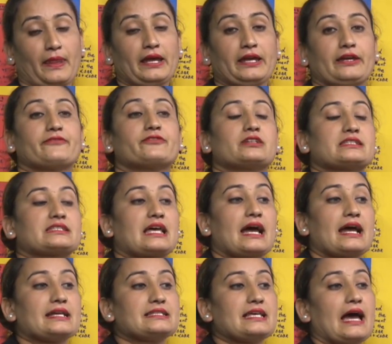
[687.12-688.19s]
If the
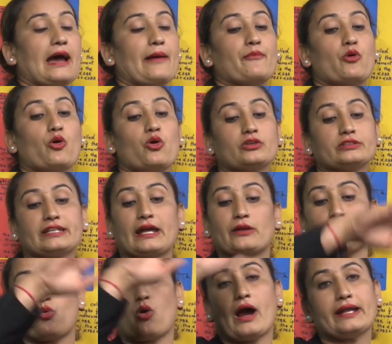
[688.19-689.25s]
size have more
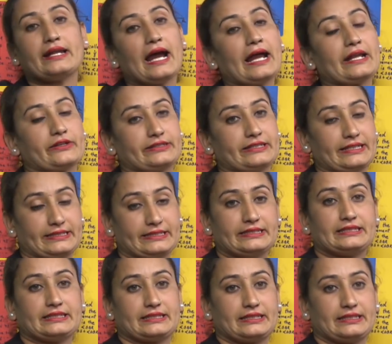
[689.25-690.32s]
than 180
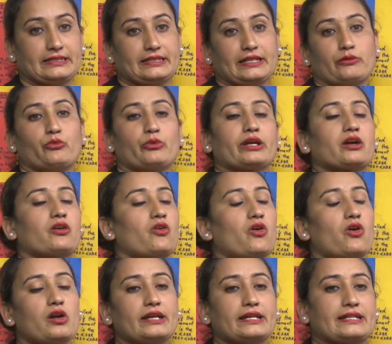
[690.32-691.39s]
degree, then we
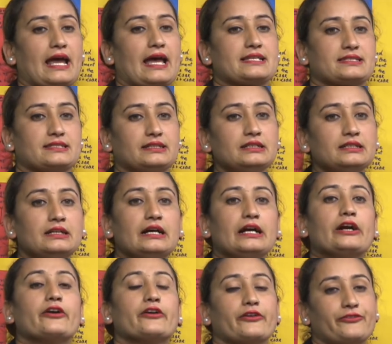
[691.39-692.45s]
call it as a
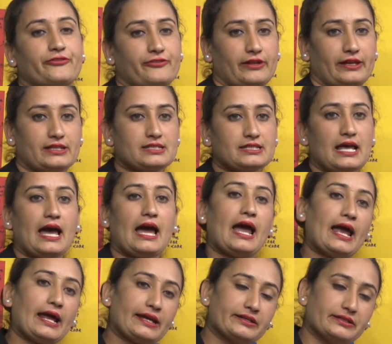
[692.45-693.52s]
reflex
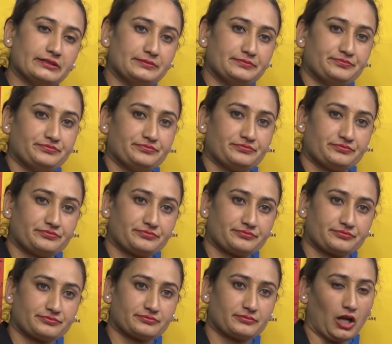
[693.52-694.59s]
angle.
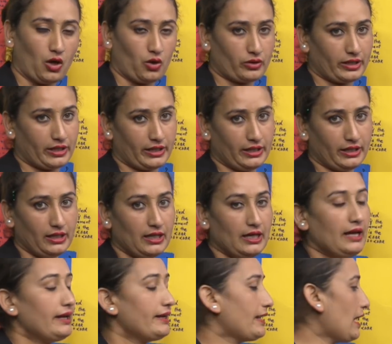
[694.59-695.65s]
Okay.
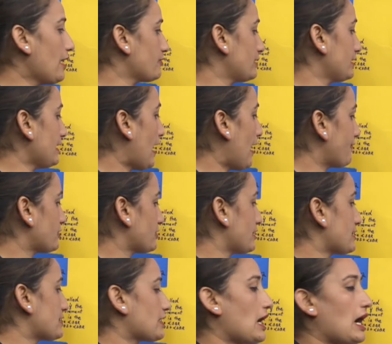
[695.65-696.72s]
Now, then after
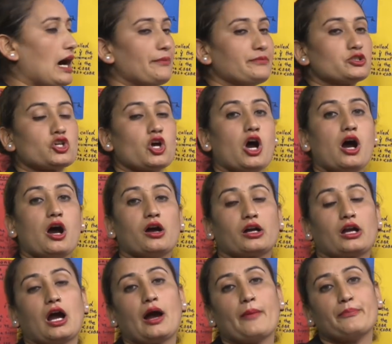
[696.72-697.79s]
it come to
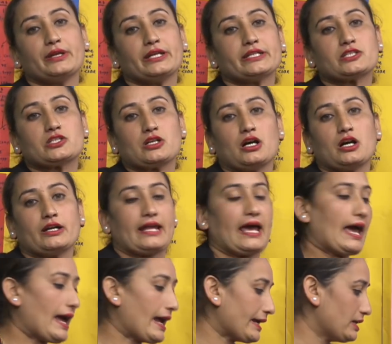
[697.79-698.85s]
complete turn
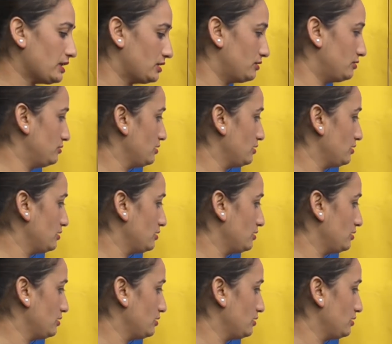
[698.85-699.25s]
angle.